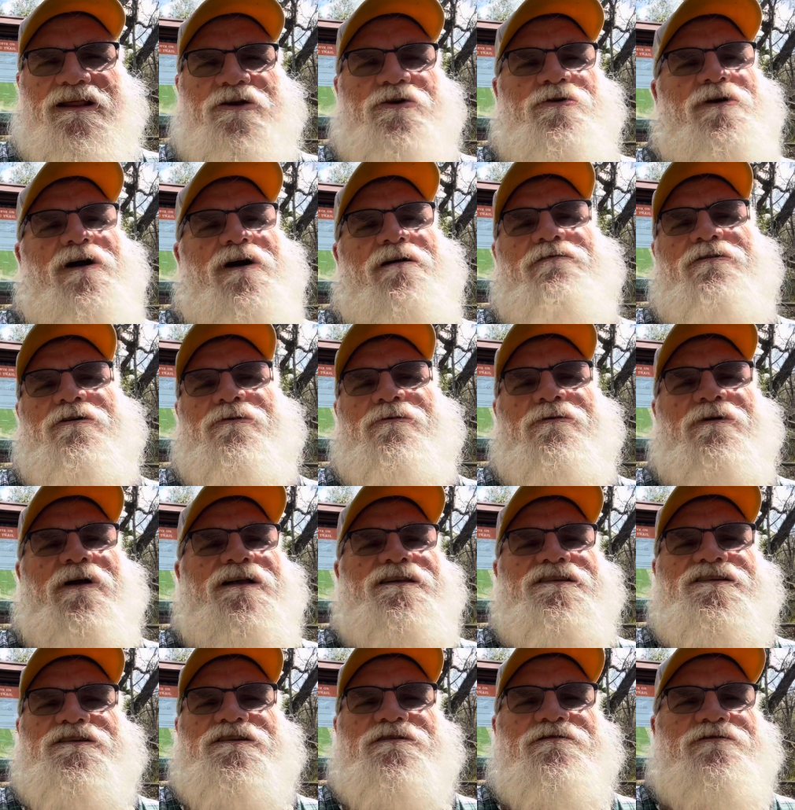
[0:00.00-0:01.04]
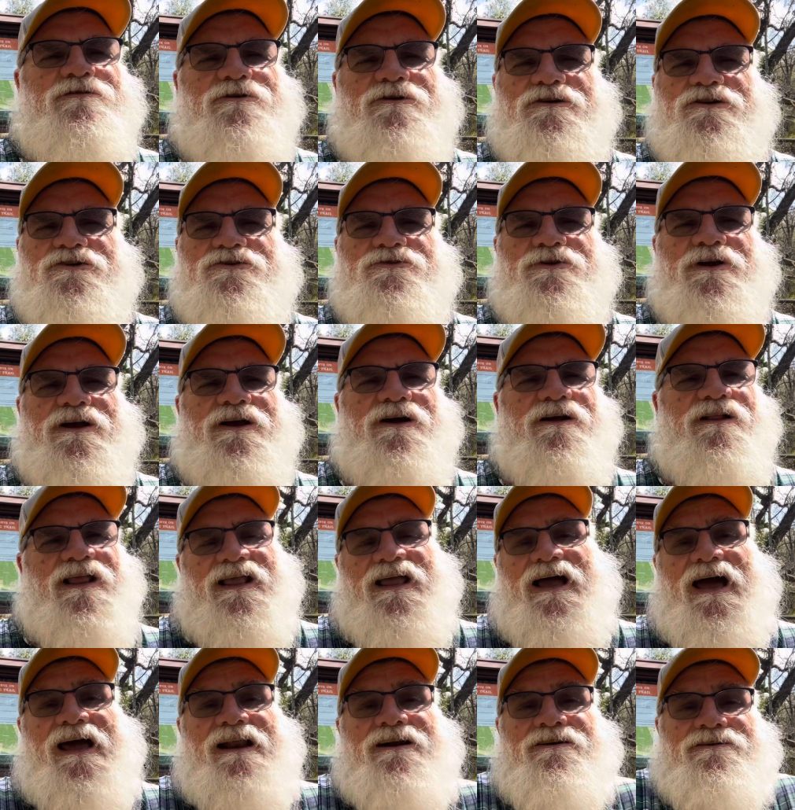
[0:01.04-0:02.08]
whoever runs the Florida Trail.
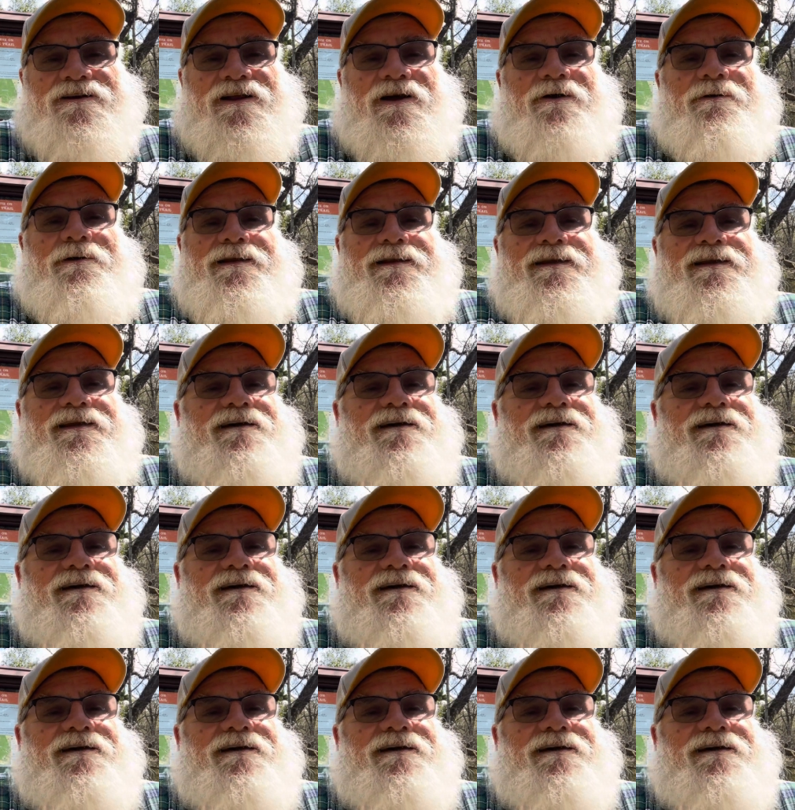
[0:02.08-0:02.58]
Like, I don't know any